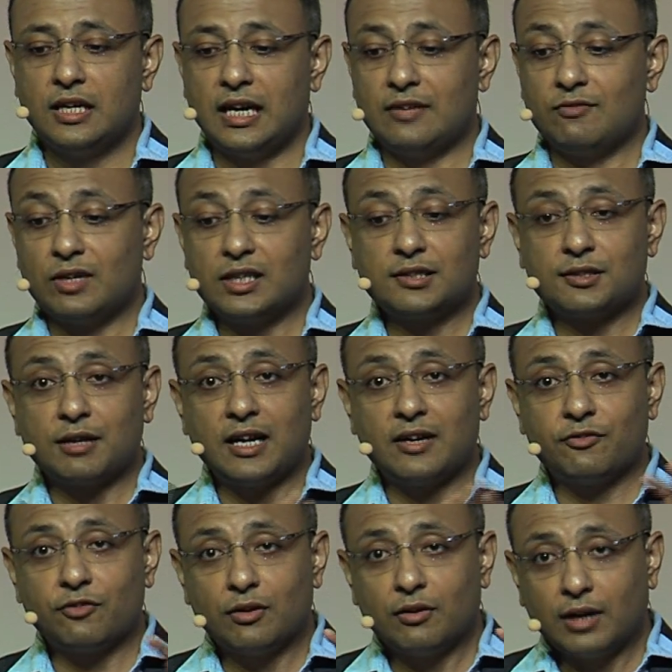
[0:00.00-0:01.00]
And once you
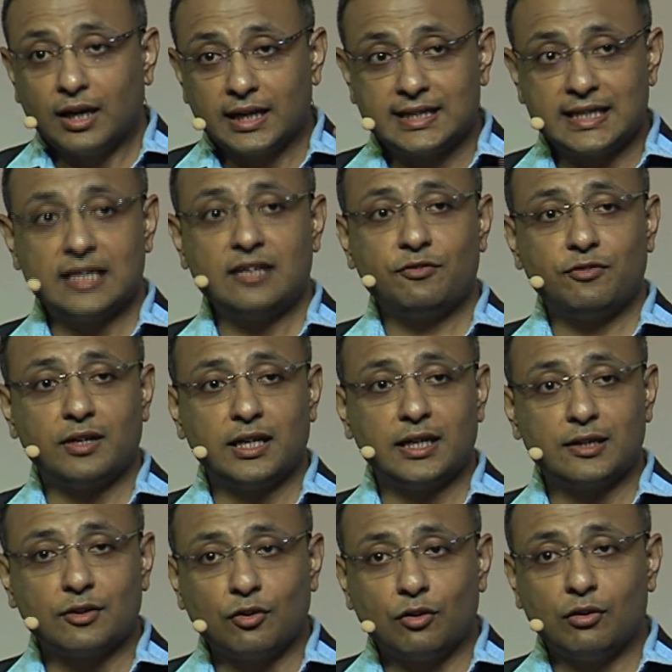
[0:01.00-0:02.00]
have
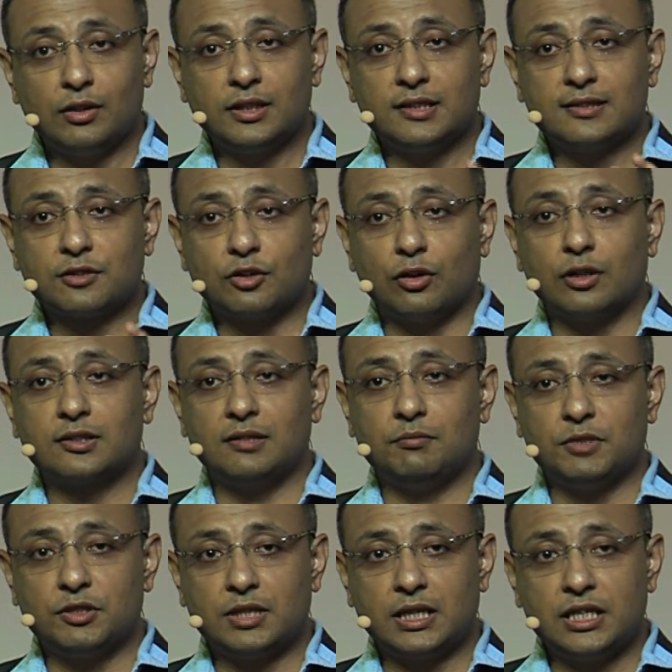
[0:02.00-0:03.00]
identified all these causal
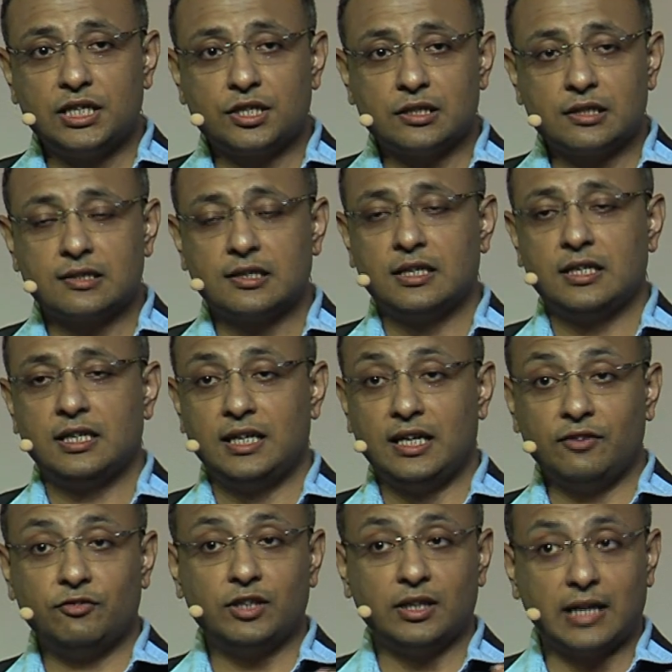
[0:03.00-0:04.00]
mutations,
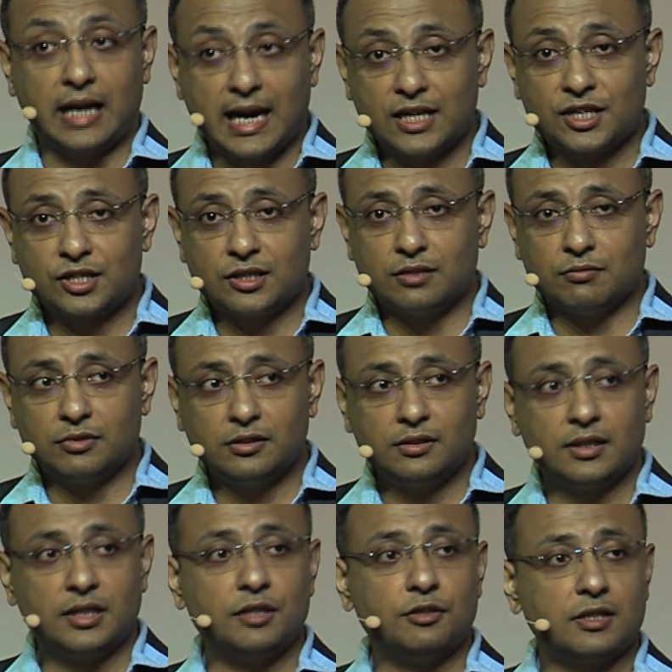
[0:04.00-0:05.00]
if they're
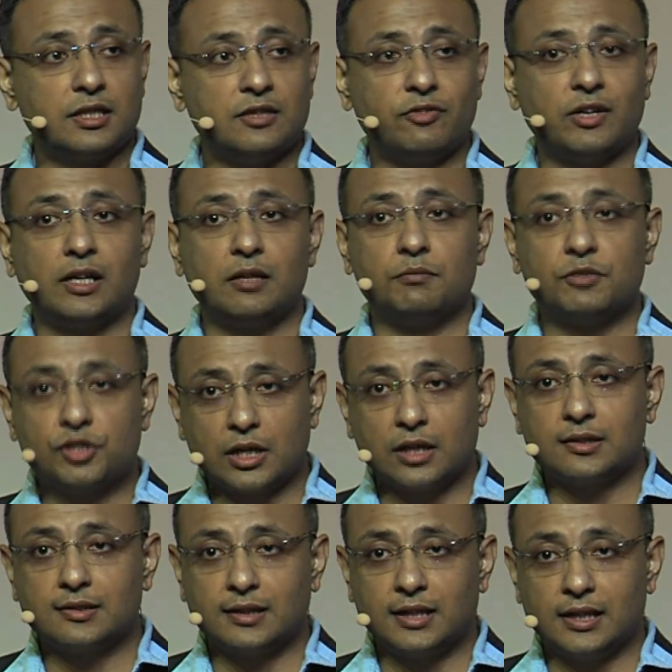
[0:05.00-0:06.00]
actionable, then you can develop
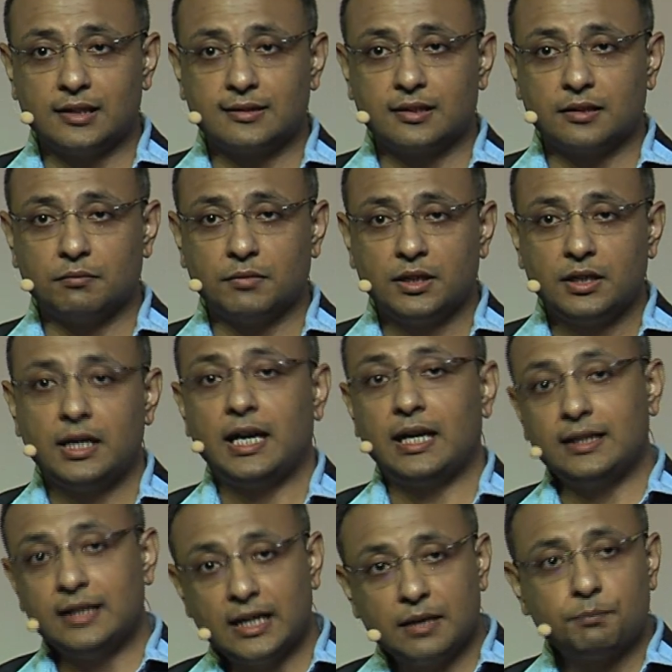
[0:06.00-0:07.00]
drugs against them
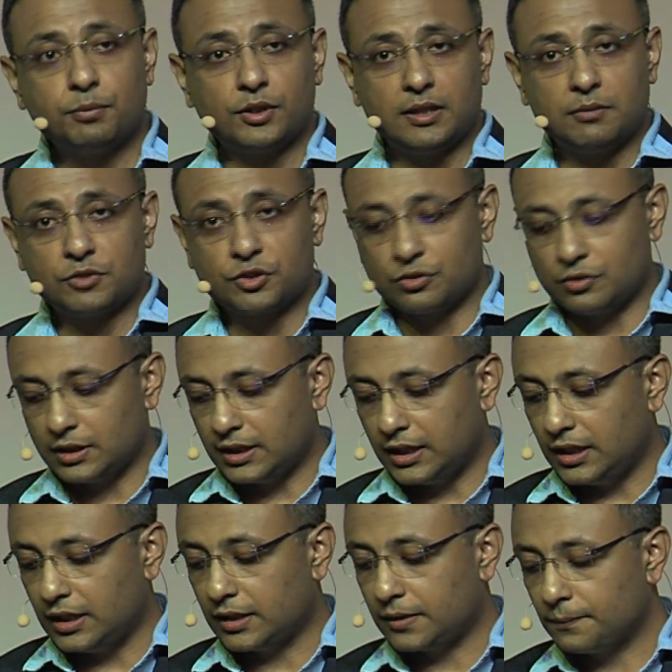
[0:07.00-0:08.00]
and then put them through the
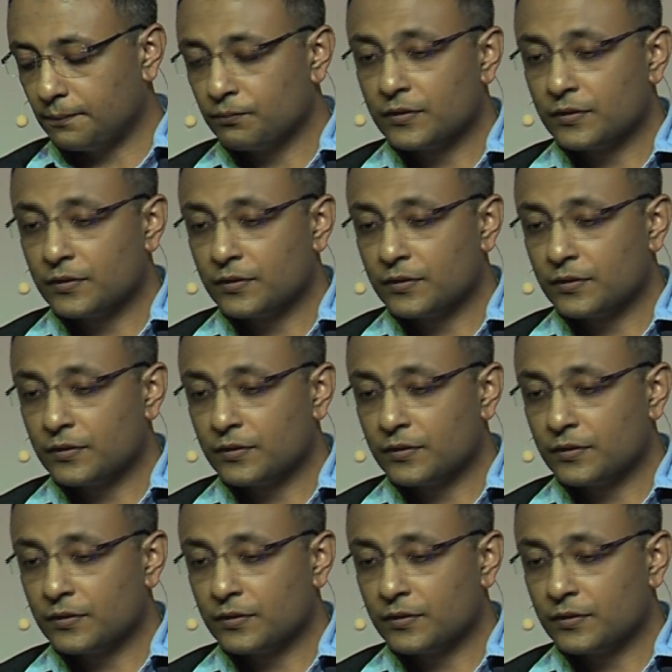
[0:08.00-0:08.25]
clinic.